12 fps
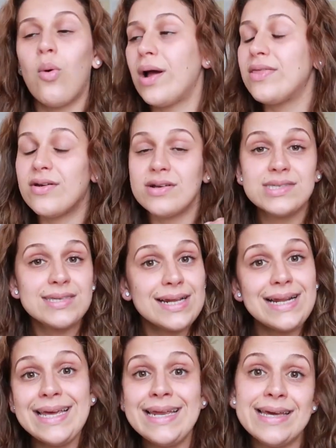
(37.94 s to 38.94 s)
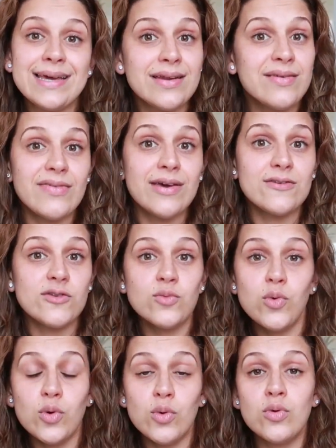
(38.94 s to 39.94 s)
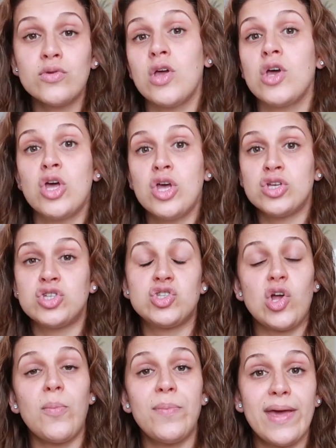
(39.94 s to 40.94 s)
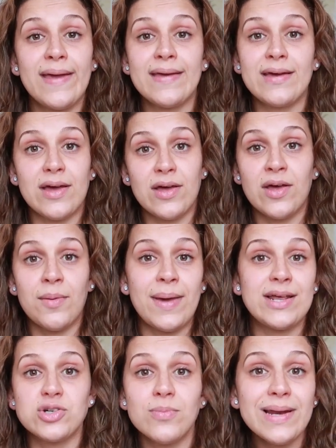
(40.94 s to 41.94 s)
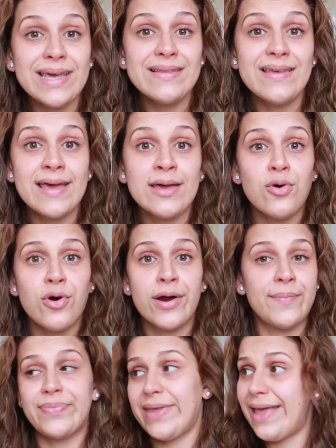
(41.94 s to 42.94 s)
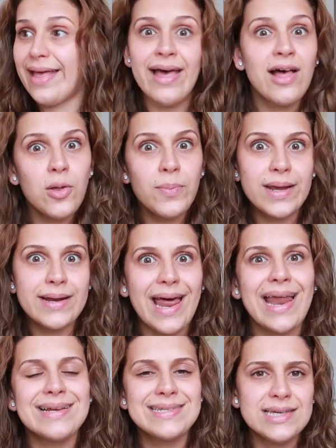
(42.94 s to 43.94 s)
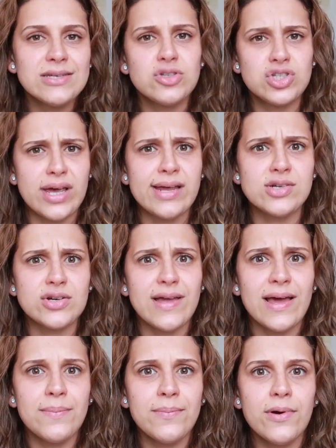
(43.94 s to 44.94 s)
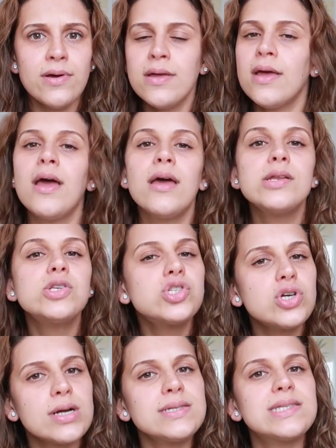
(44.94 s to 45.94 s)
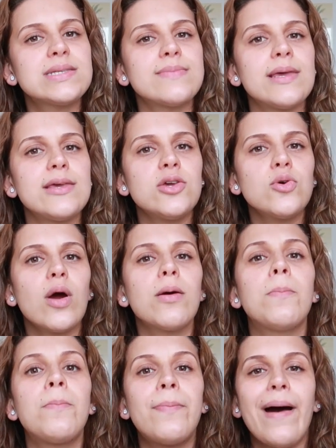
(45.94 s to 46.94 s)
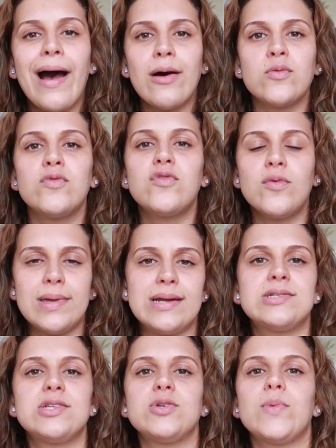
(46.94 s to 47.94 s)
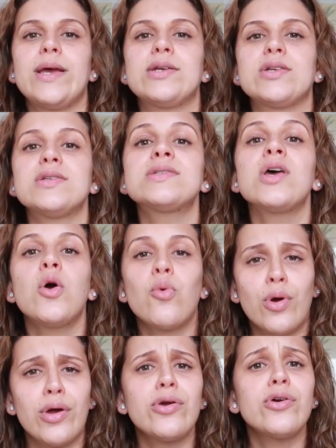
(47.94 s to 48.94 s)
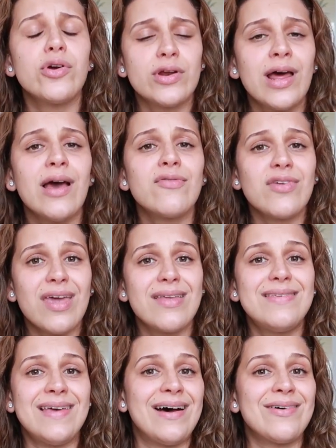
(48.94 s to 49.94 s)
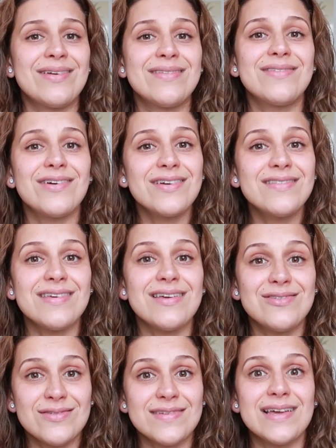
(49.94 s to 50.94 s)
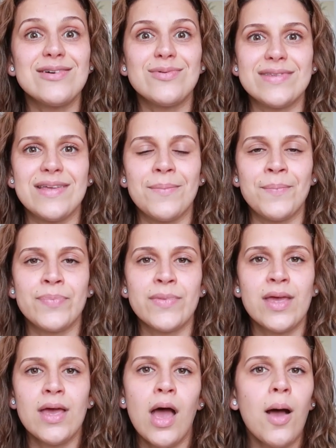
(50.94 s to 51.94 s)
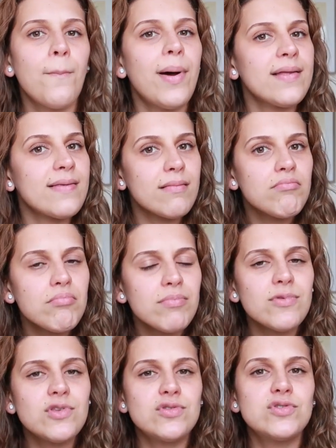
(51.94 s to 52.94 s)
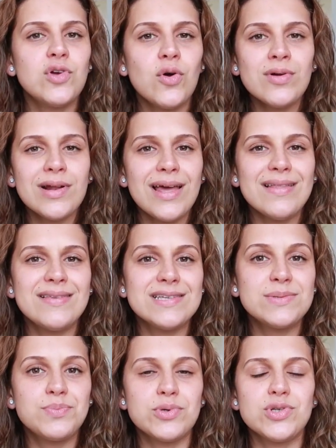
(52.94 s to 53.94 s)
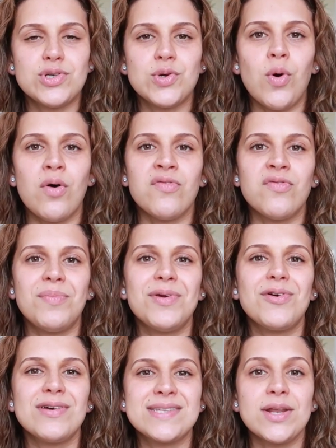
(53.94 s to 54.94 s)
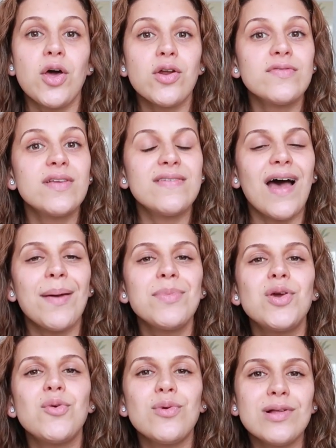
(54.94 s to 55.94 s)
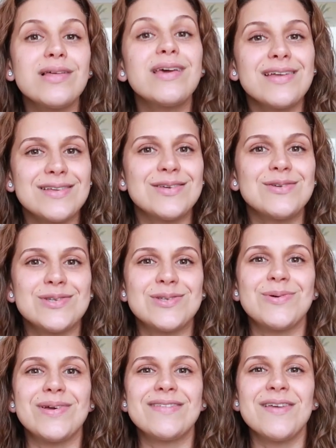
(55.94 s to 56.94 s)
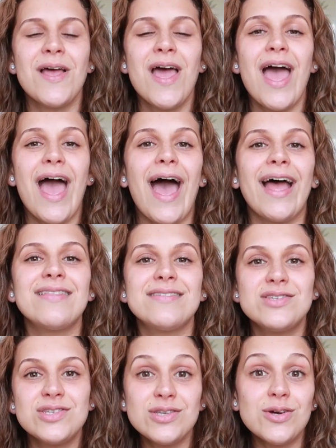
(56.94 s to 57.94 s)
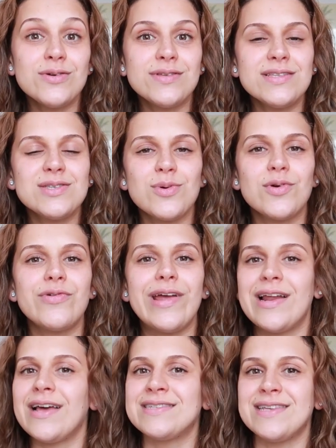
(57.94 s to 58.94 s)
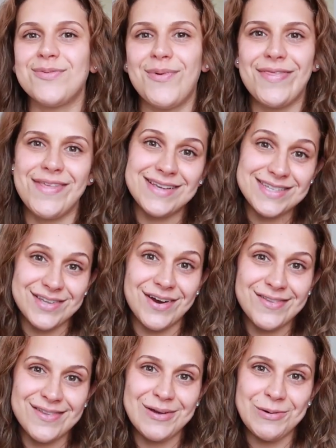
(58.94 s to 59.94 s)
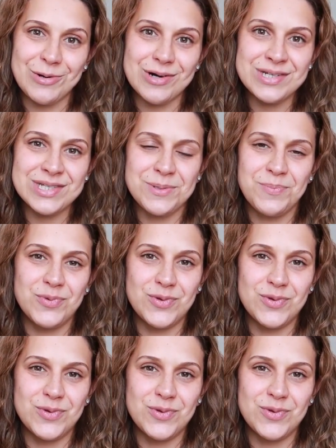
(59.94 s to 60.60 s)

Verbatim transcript: Whether it's cleaning an infected wound, stopping a uh, major bleeding, or helping Nancy to change her diaper, trust me, you are bound to be in situations where you're gonna have to get down and dirty to deal with them. But don't let this push you off because a lot of the time you will get used to it and students will realize that when they start the course